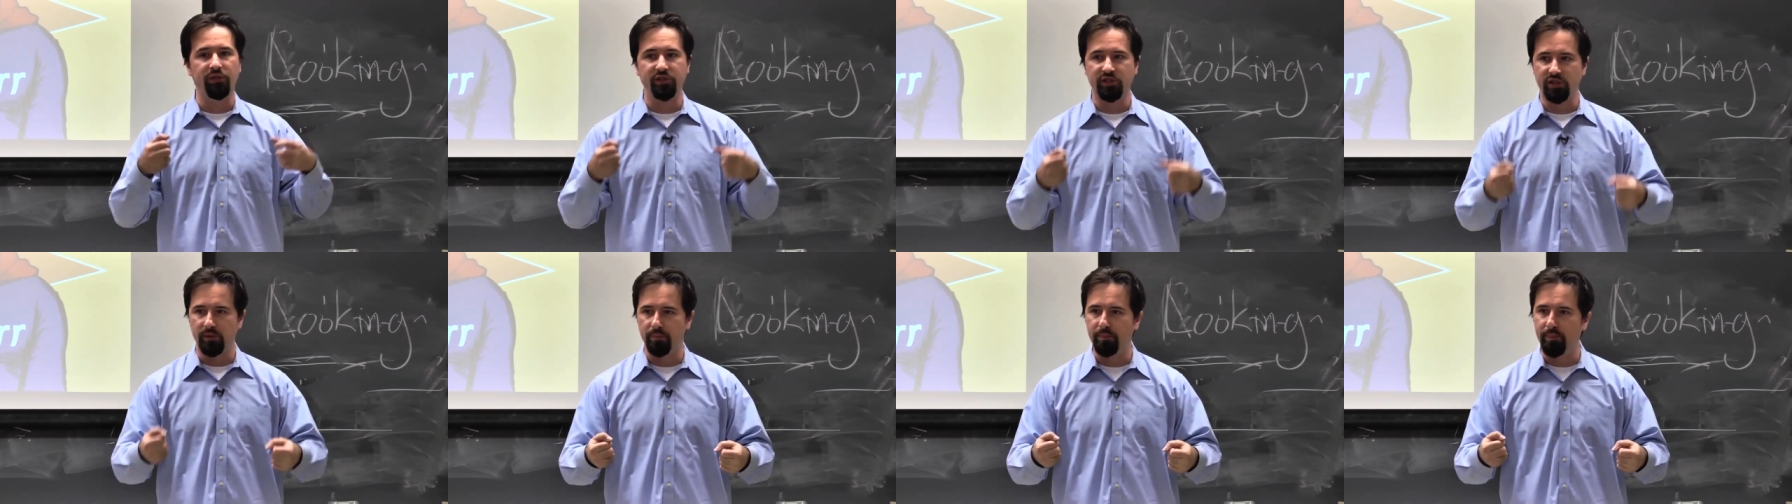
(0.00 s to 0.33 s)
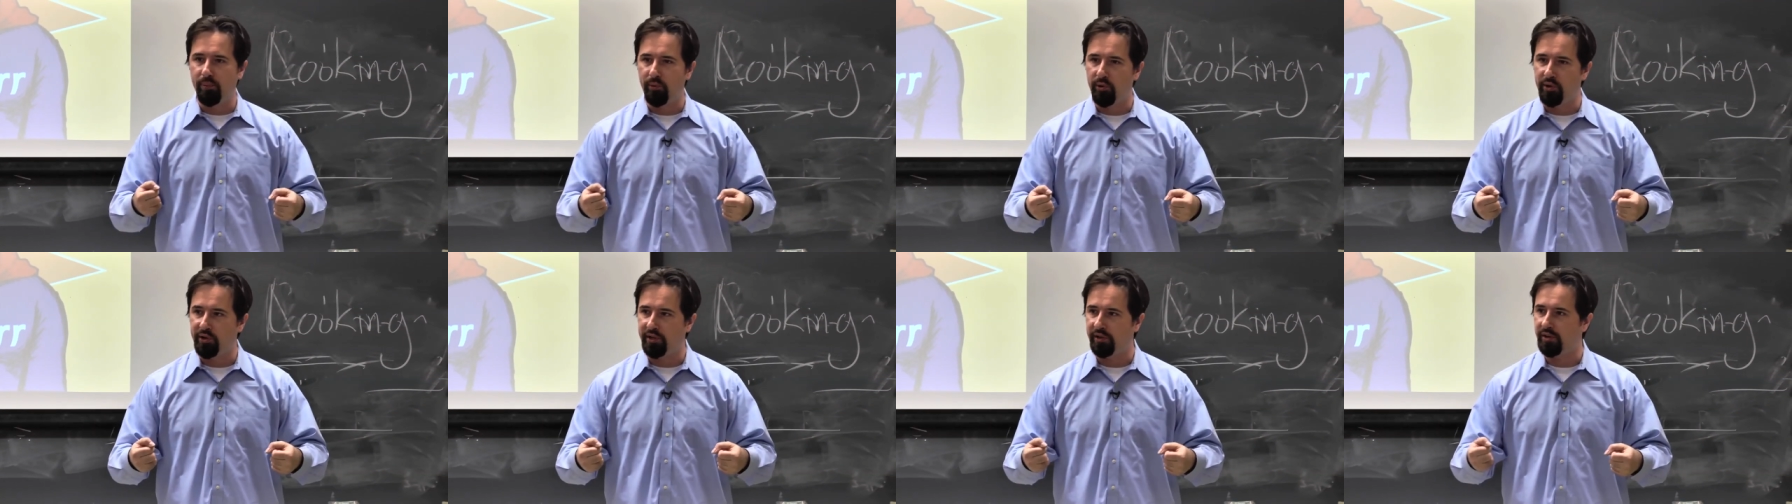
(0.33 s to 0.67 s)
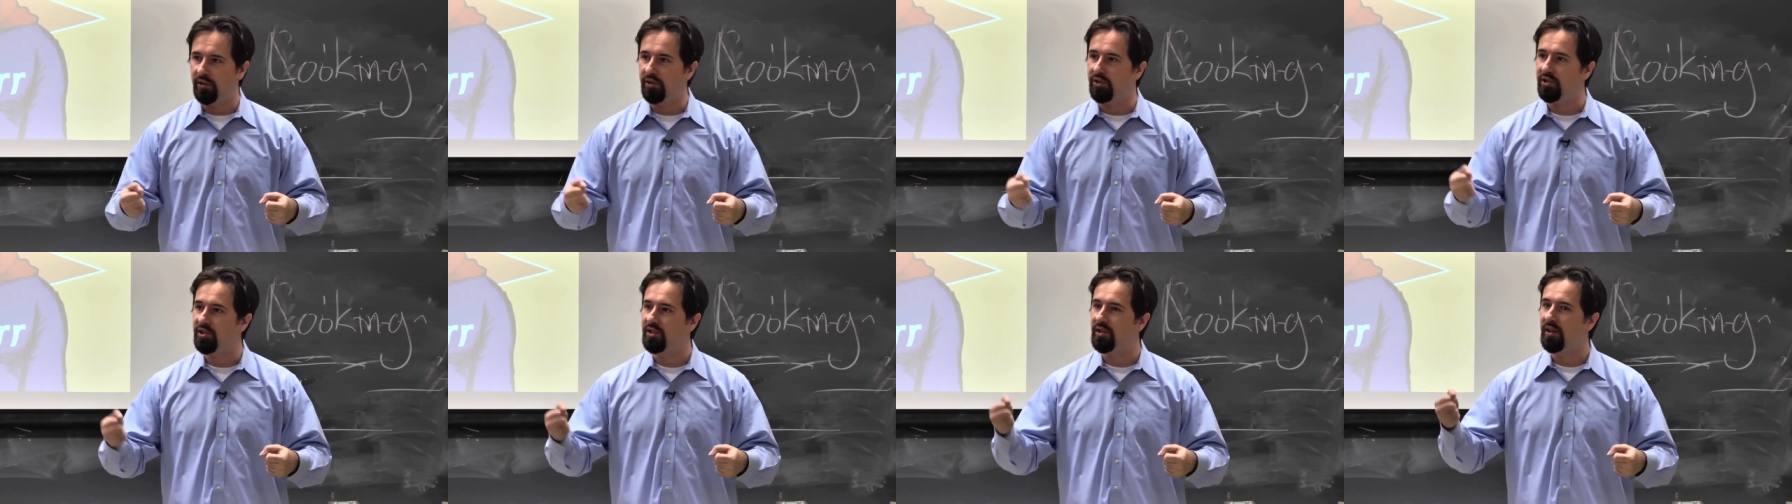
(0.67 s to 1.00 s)

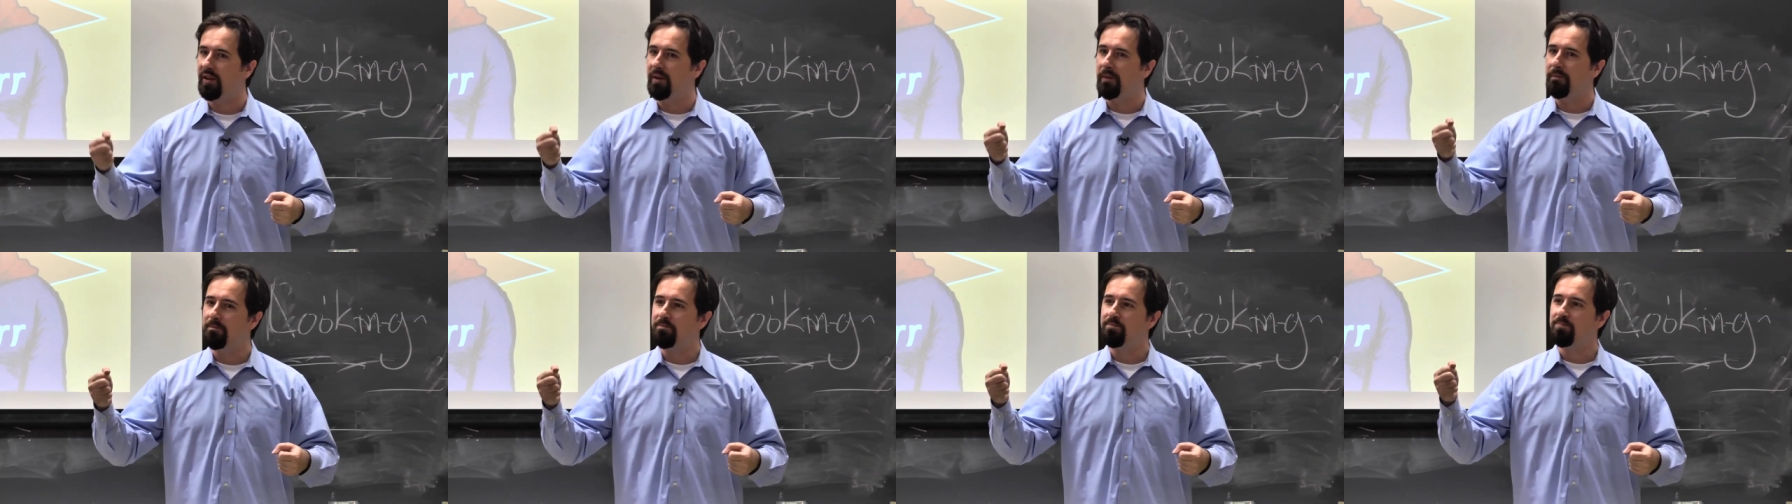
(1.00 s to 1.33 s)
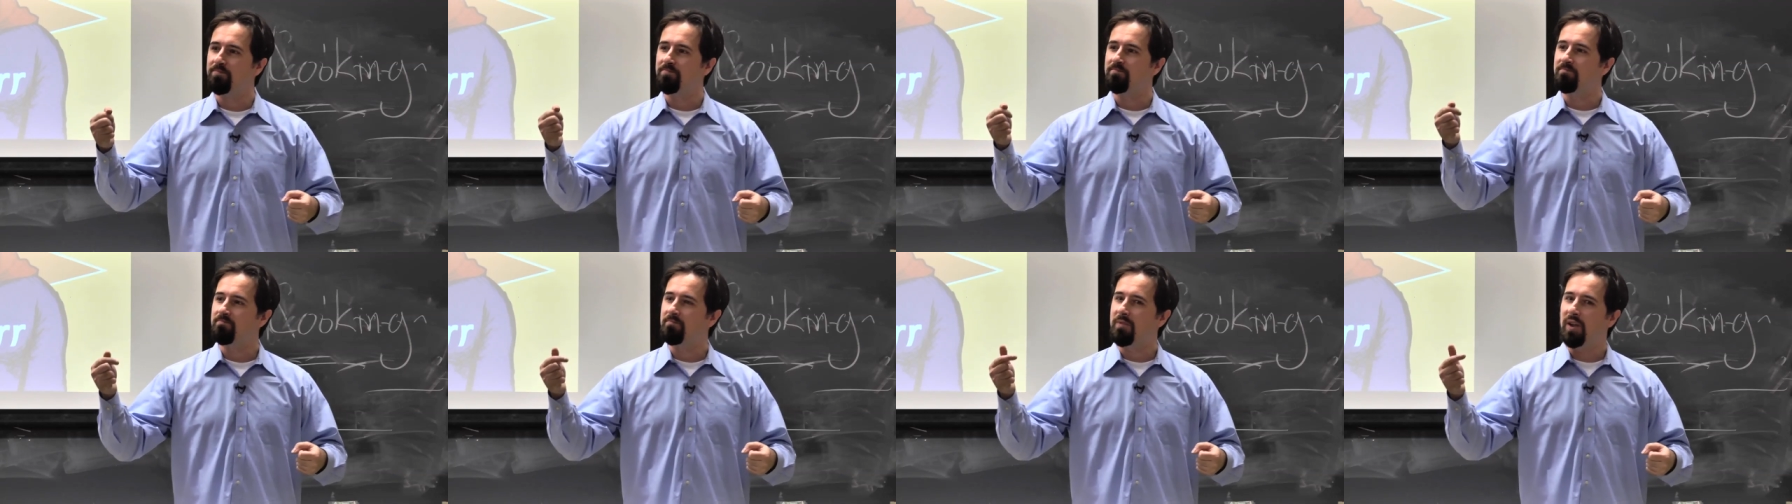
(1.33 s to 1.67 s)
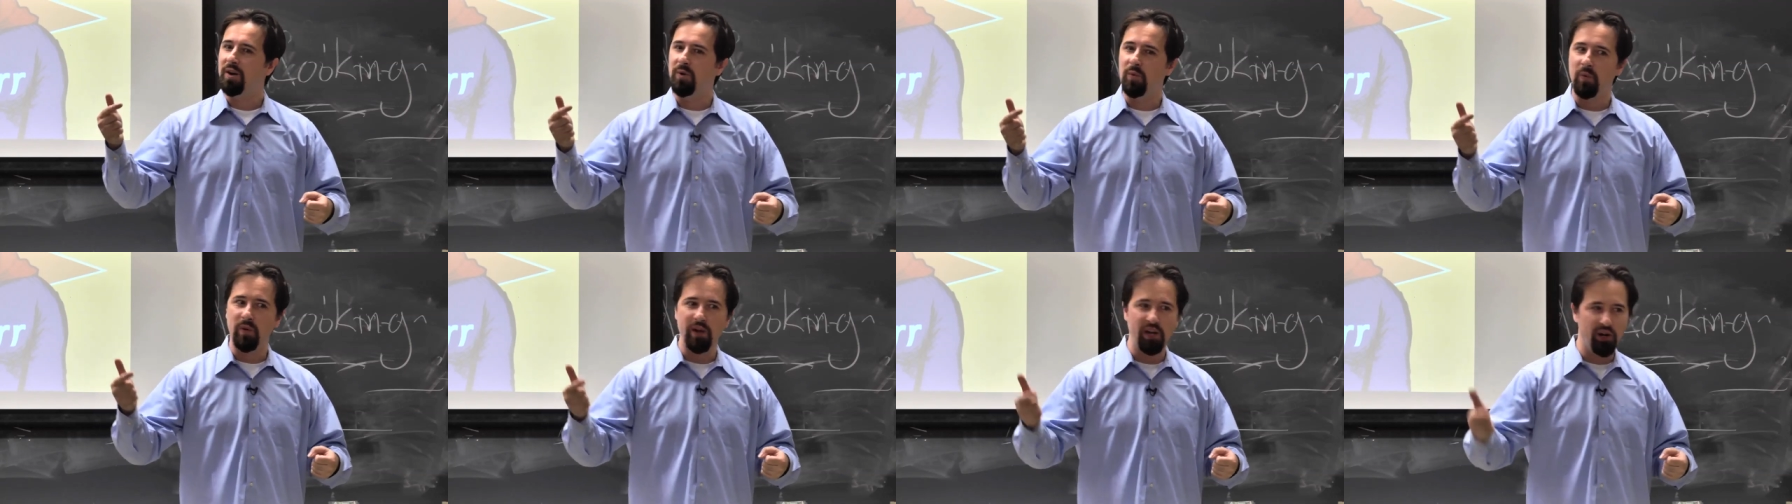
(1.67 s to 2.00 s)
supporters.
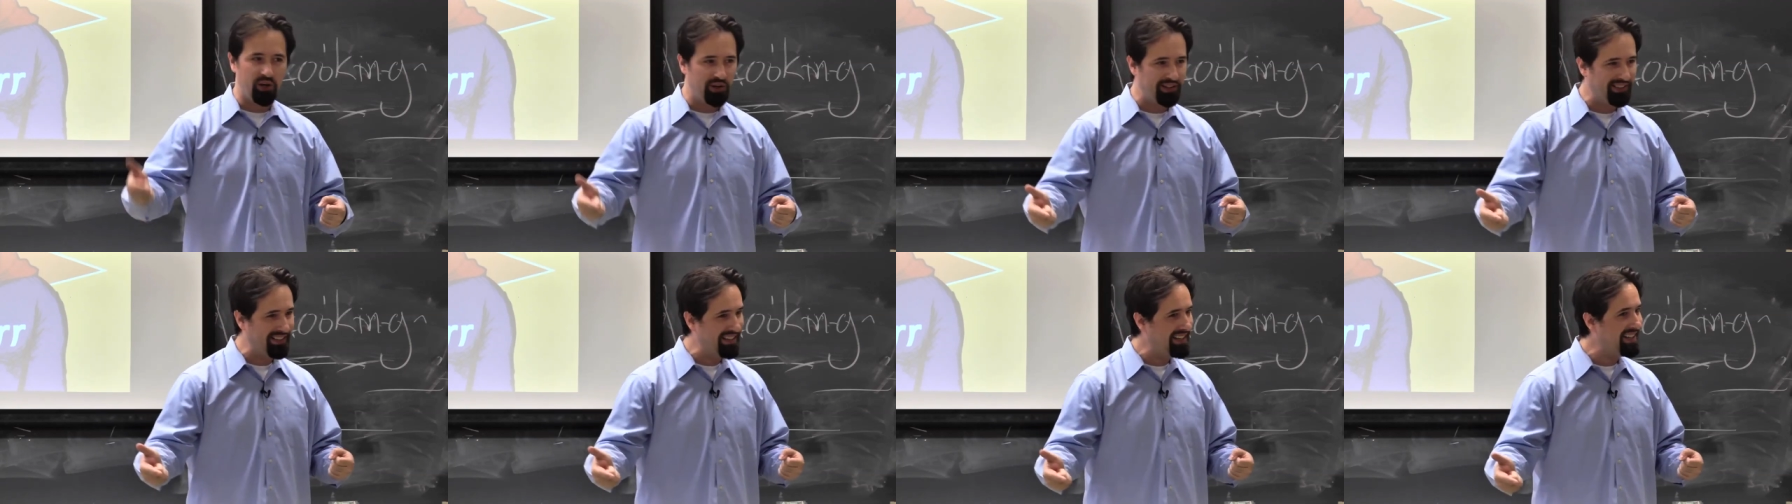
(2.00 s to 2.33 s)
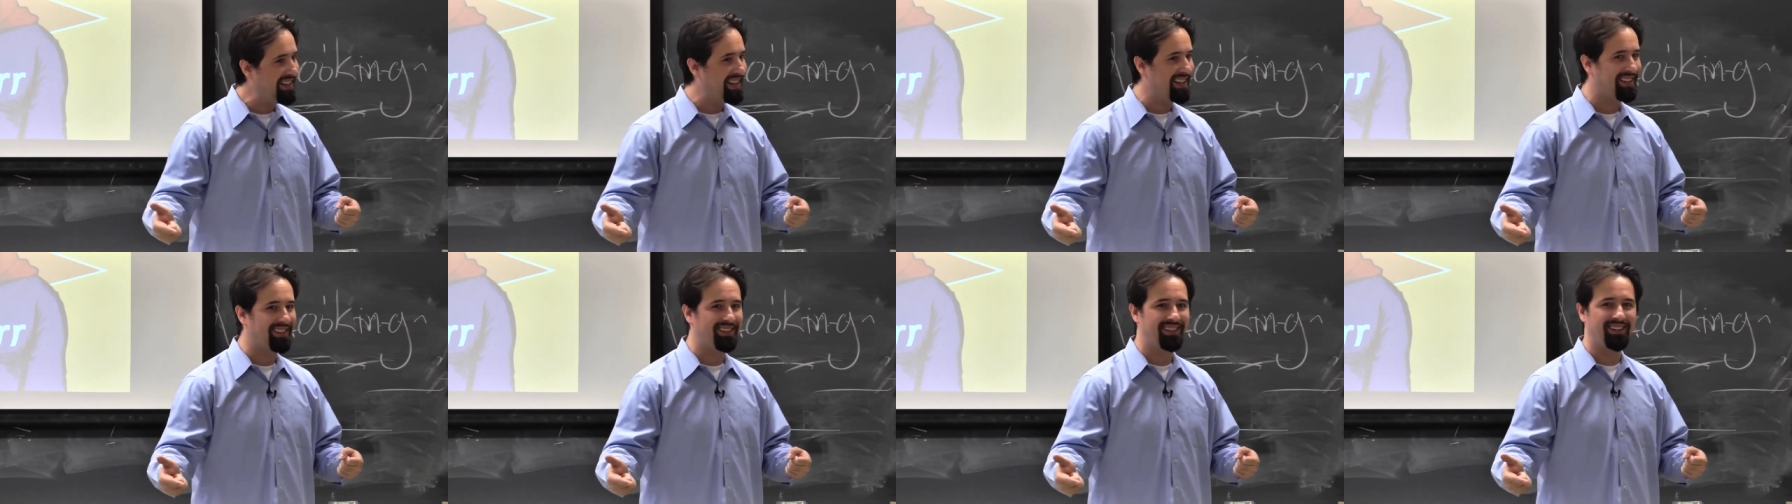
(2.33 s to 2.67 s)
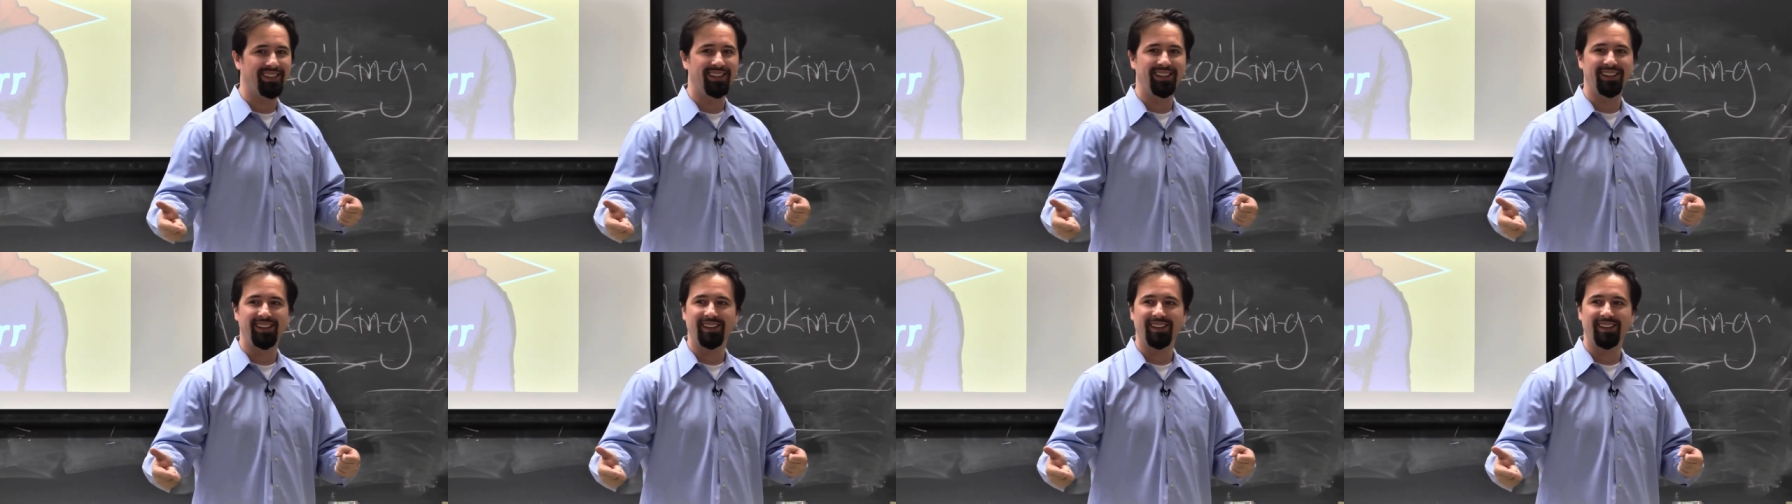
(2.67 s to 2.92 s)
We all need it,